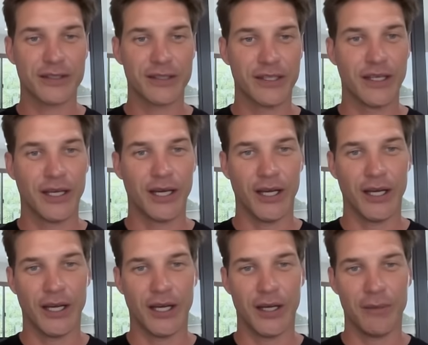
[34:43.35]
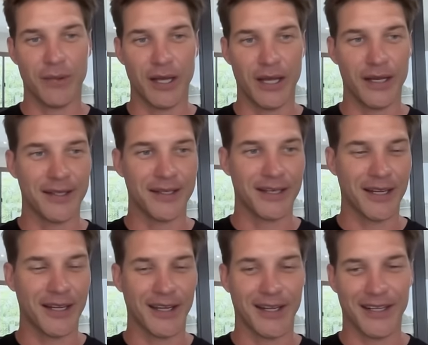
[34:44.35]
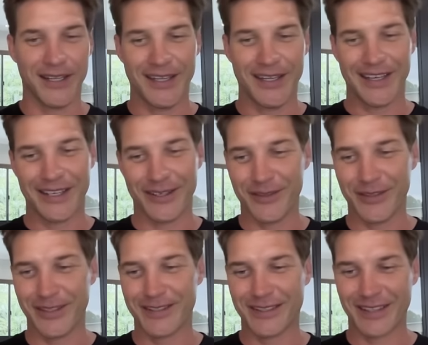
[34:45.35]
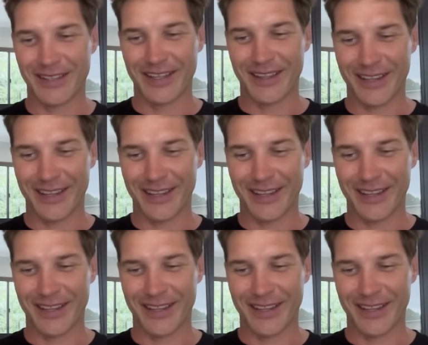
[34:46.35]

Um, and uh, you know these they, they,